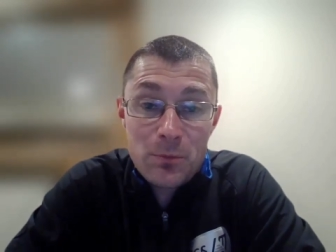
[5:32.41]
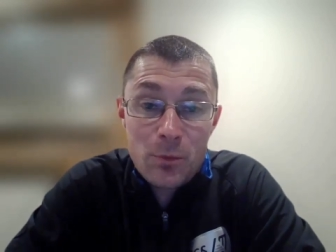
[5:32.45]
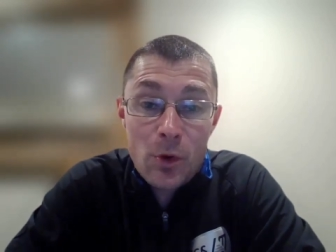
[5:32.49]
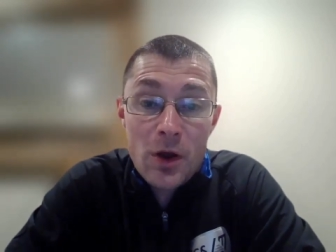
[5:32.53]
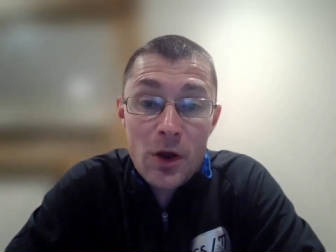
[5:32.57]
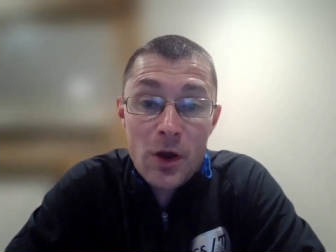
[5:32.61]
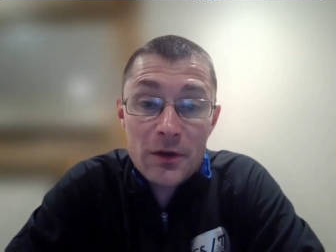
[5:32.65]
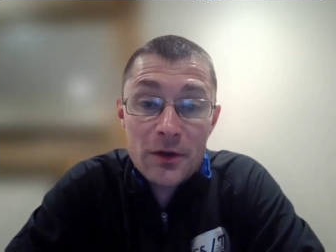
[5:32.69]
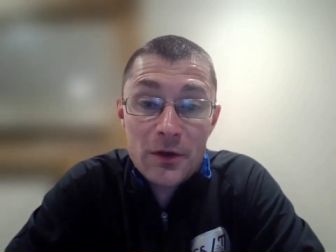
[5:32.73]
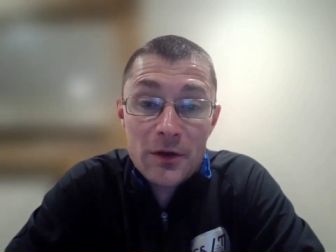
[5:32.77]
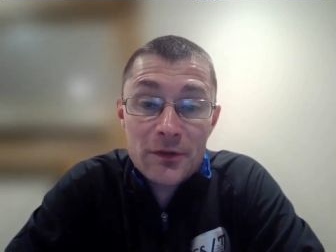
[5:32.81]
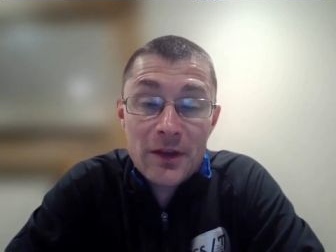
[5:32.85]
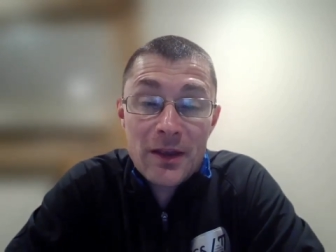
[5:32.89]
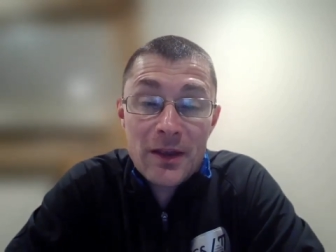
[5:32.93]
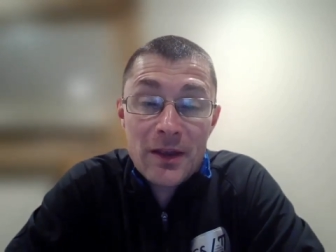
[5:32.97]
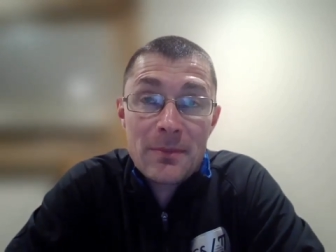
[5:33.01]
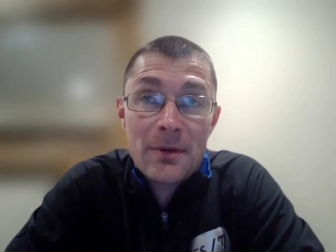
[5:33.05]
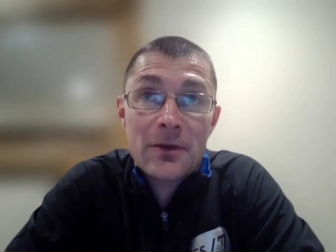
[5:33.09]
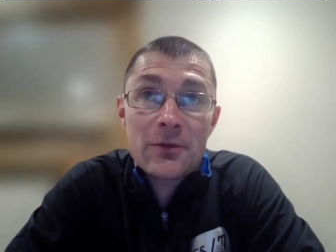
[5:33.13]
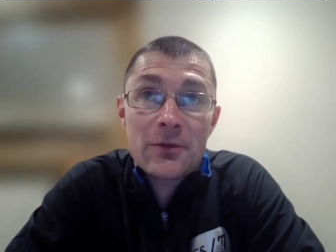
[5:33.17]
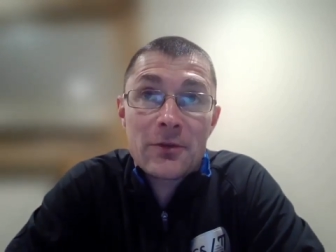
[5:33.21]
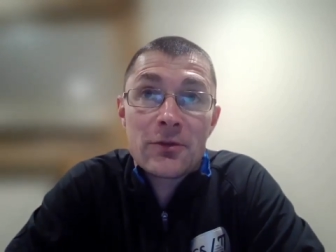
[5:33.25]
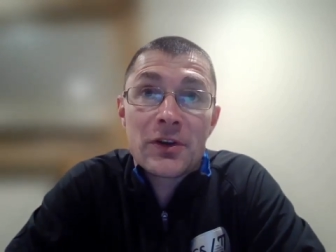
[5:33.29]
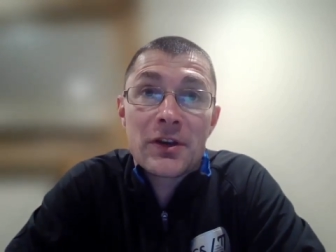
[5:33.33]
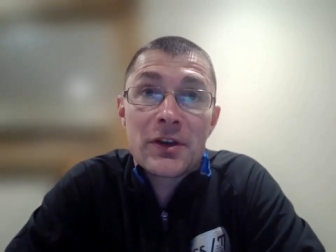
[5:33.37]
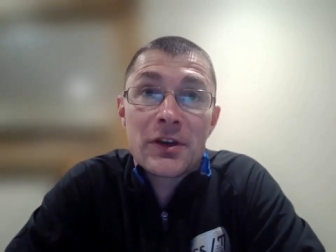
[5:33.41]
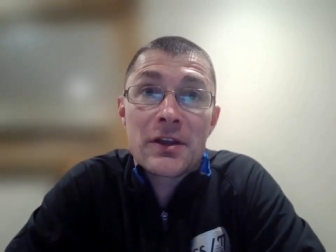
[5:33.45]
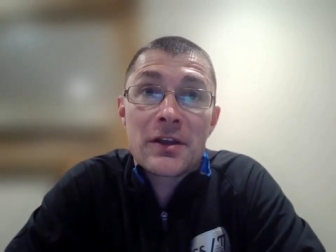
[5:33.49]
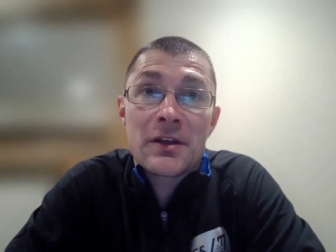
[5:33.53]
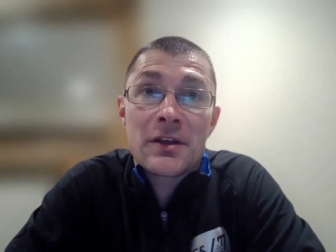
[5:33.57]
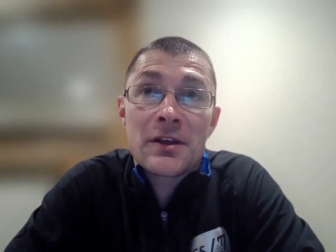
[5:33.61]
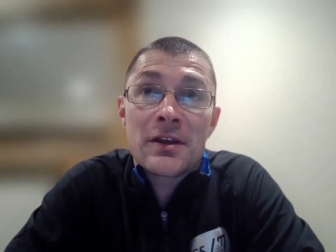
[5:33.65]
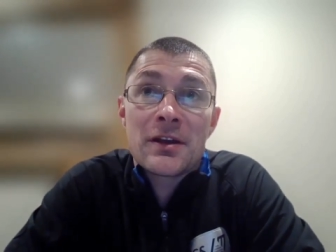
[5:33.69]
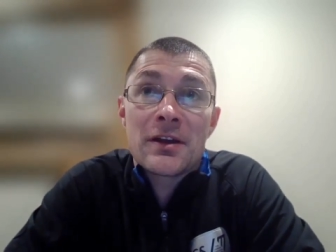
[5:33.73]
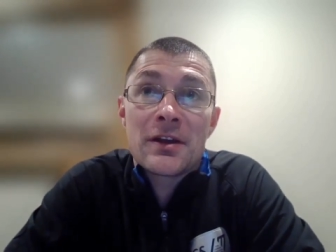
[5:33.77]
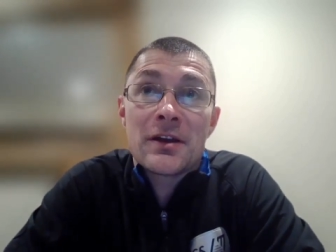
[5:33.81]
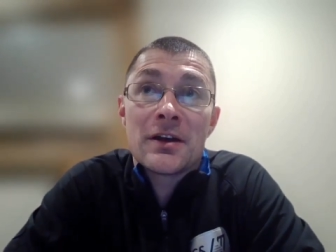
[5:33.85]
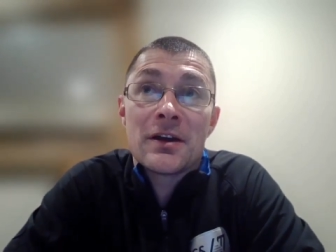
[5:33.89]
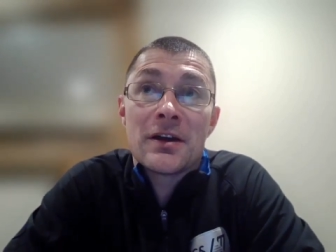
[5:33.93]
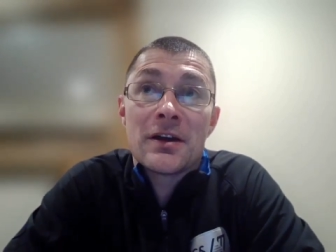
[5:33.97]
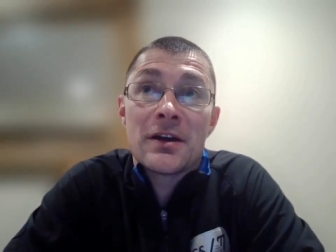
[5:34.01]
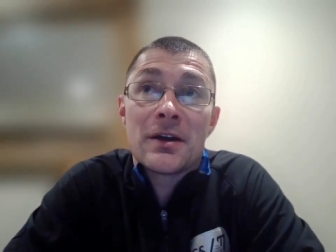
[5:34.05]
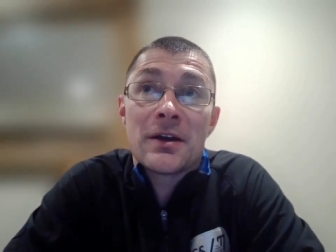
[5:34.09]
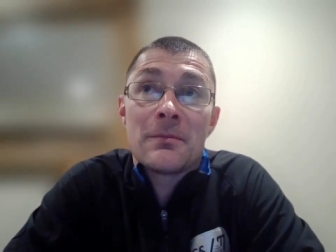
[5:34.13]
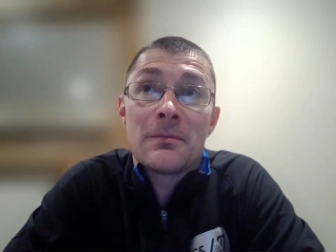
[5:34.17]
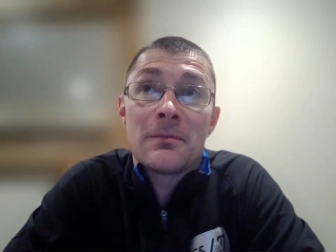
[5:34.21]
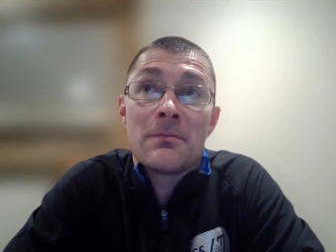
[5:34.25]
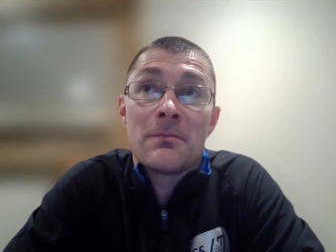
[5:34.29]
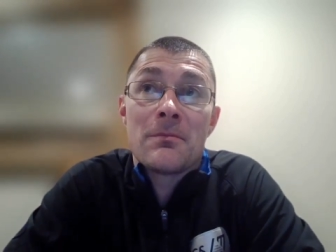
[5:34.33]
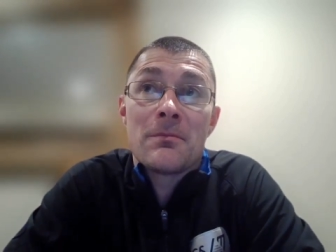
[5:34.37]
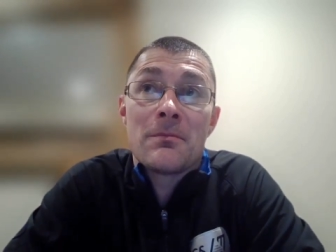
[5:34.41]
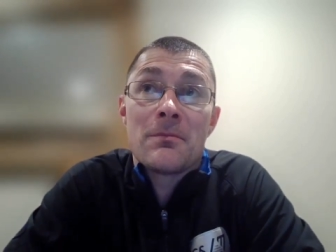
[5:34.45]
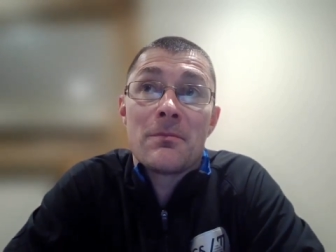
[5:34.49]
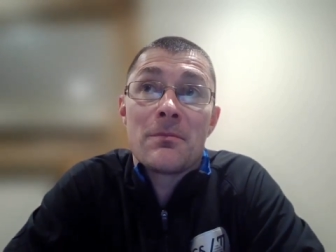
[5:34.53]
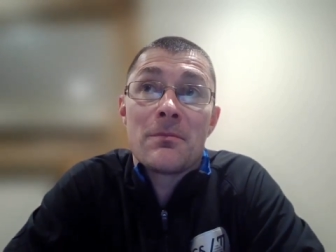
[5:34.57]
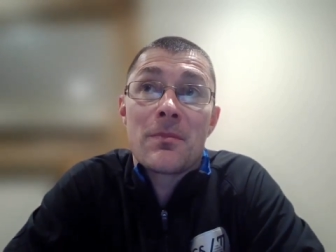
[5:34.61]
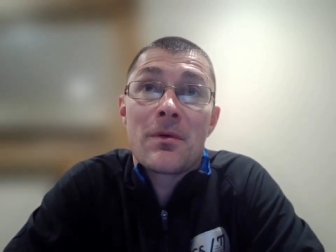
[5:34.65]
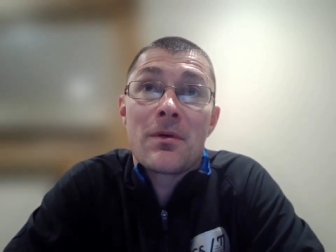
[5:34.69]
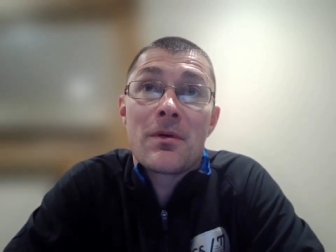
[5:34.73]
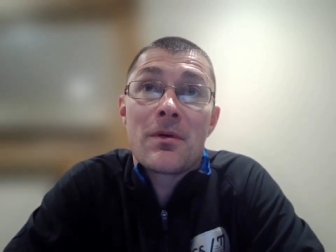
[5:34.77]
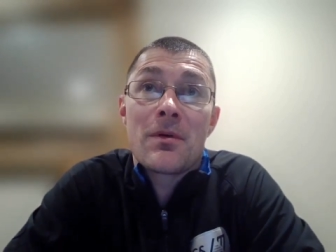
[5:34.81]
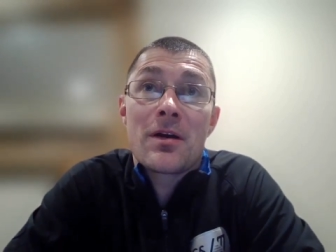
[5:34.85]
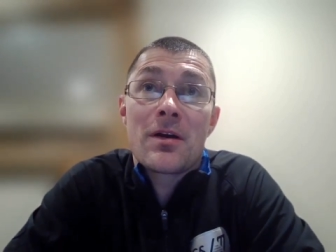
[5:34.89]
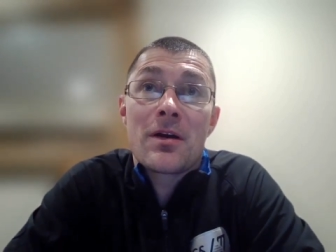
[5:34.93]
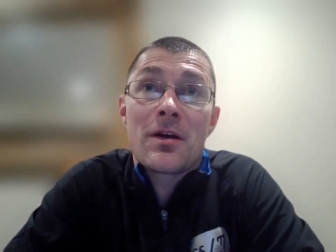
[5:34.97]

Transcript: work to get back running. Um,